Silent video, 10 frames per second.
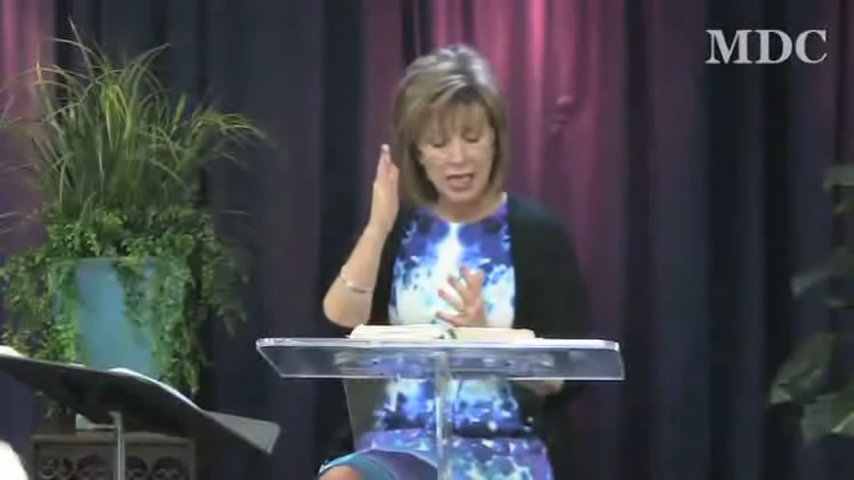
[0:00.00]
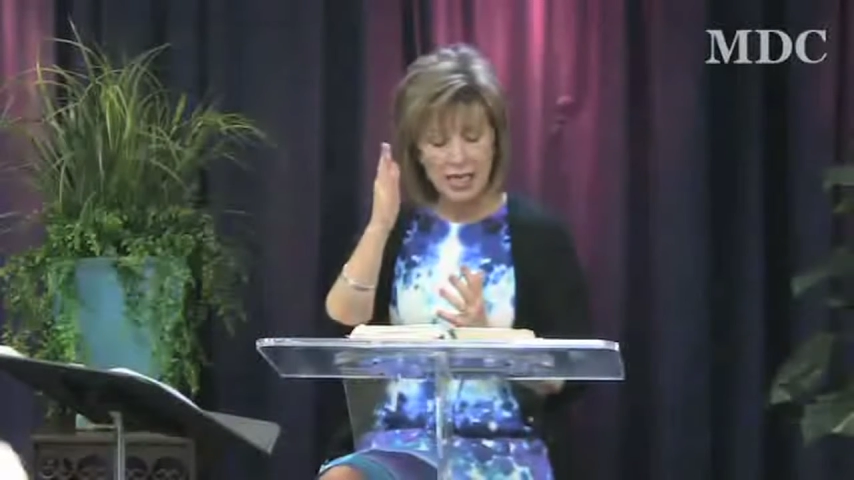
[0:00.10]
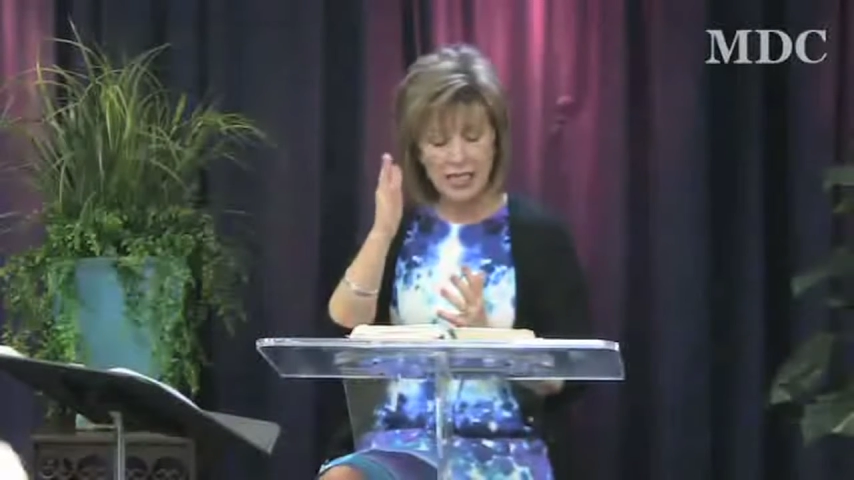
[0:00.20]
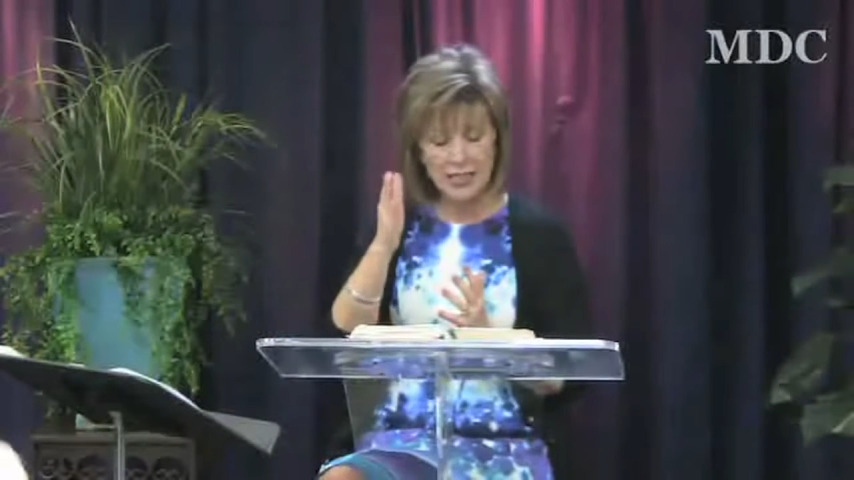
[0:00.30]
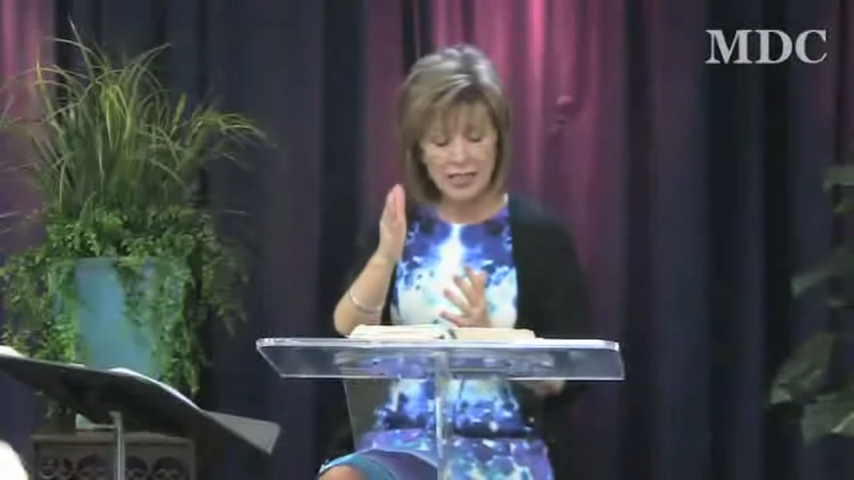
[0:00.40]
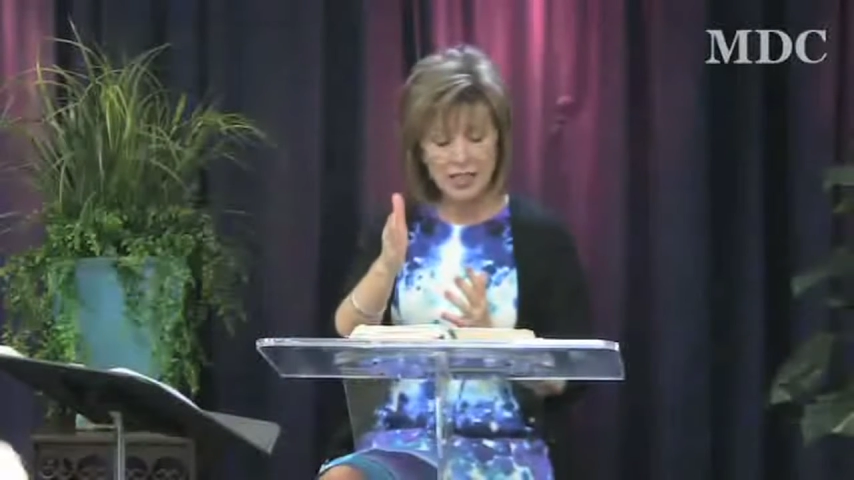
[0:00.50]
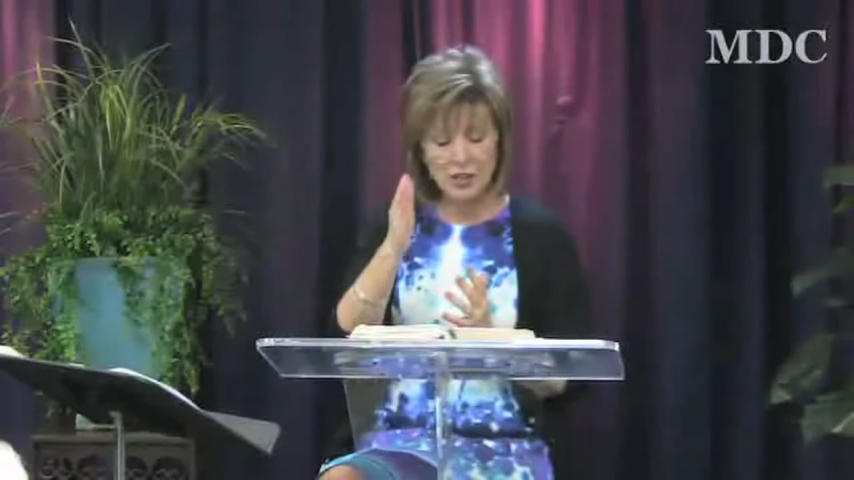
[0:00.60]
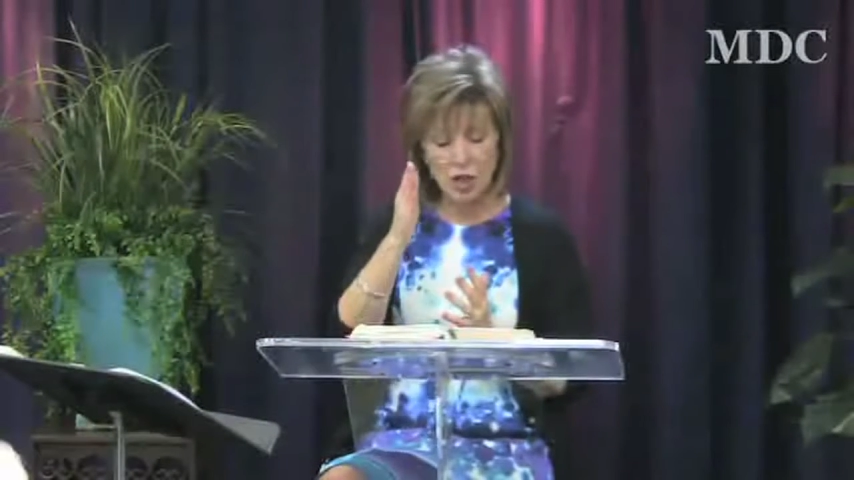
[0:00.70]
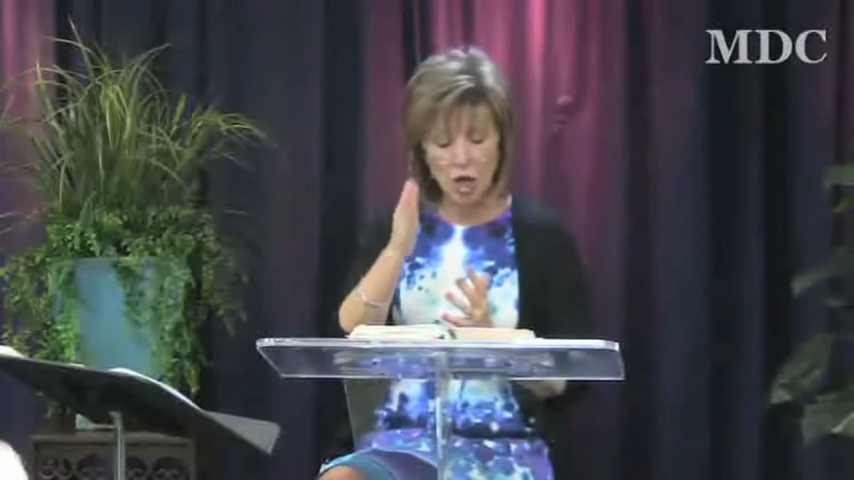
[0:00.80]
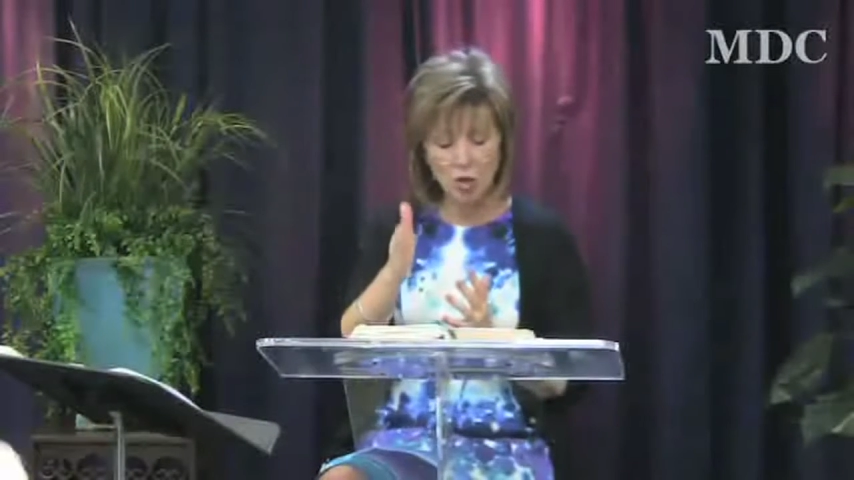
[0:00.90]
And it says
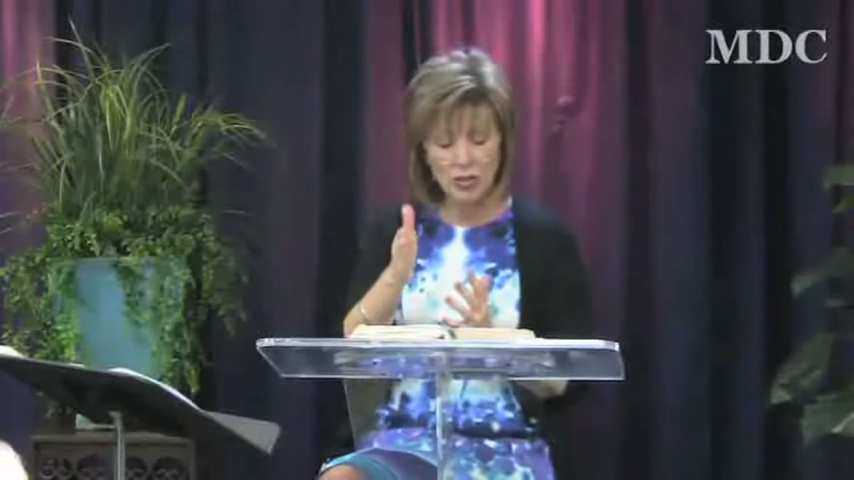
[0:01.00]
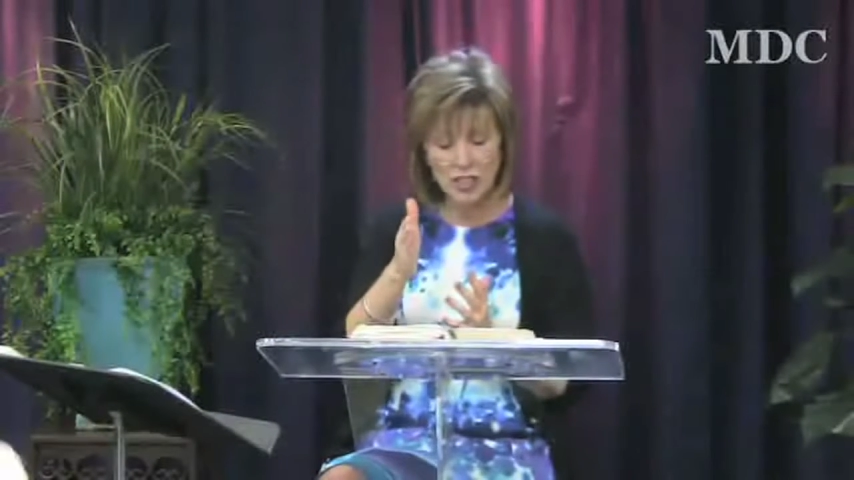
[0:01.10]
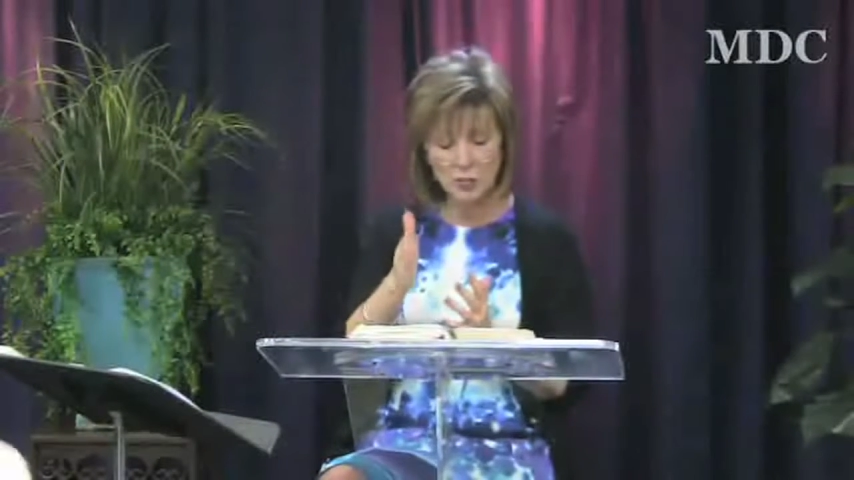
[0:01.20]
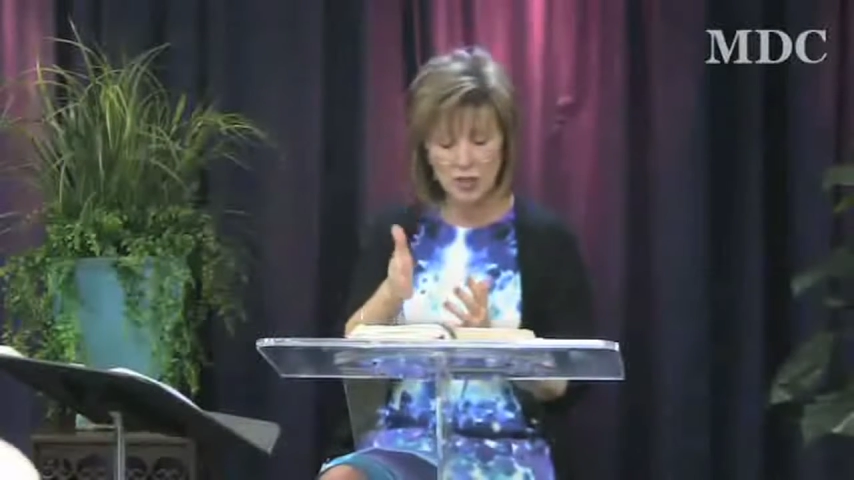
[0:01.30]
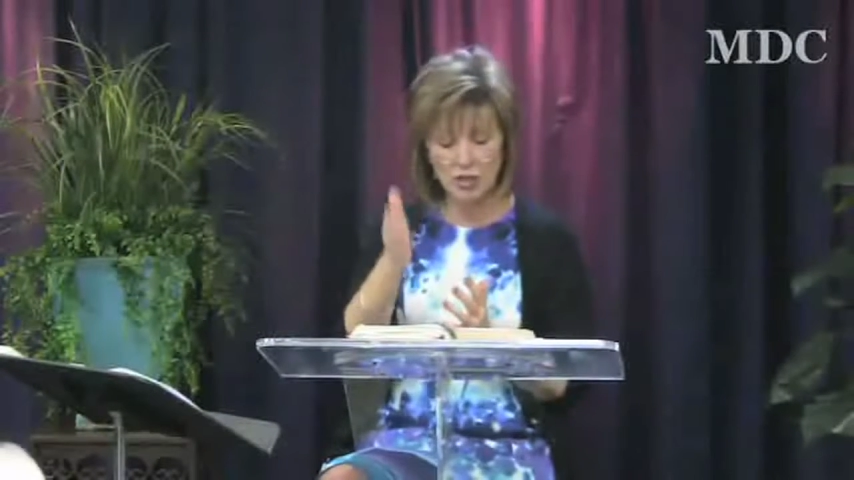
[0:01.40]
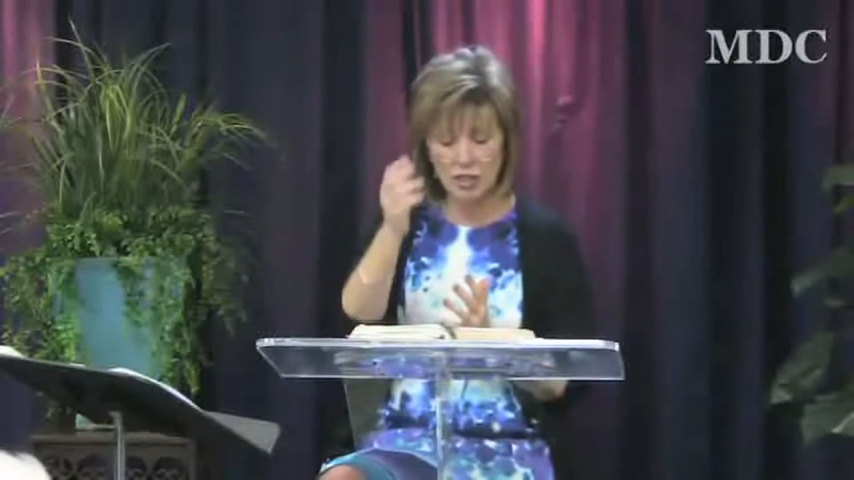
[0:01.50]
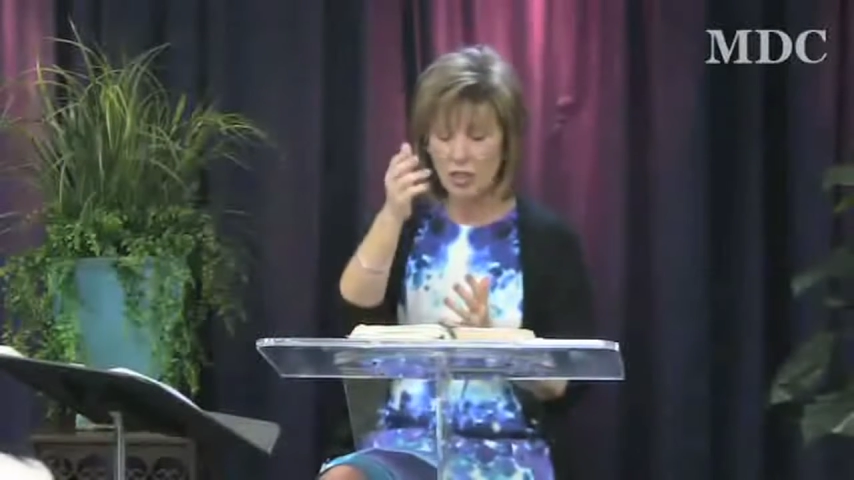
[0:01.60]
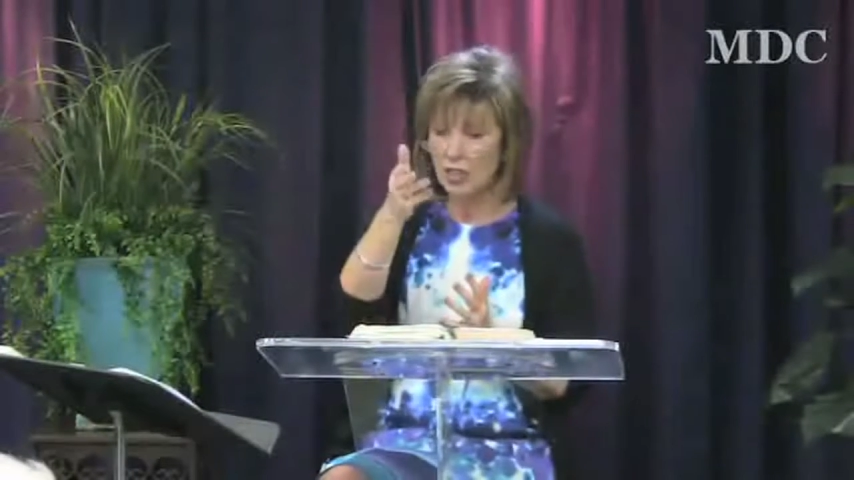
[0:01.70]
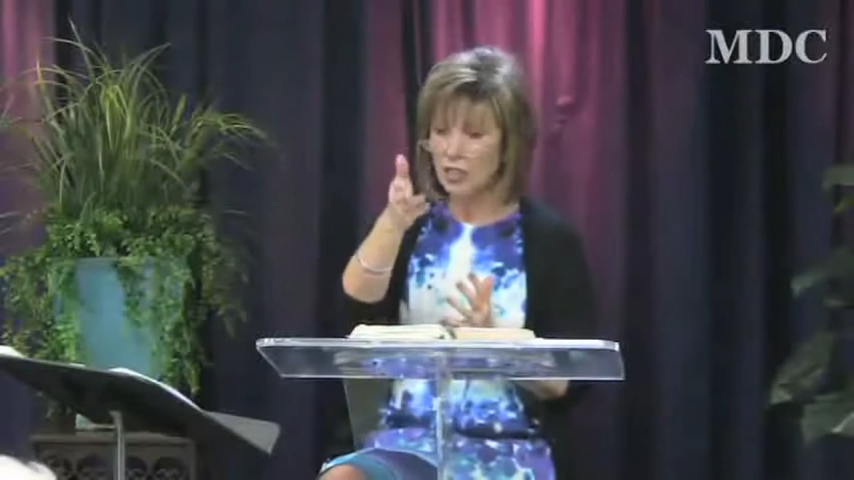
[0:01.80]
the Holy Spirit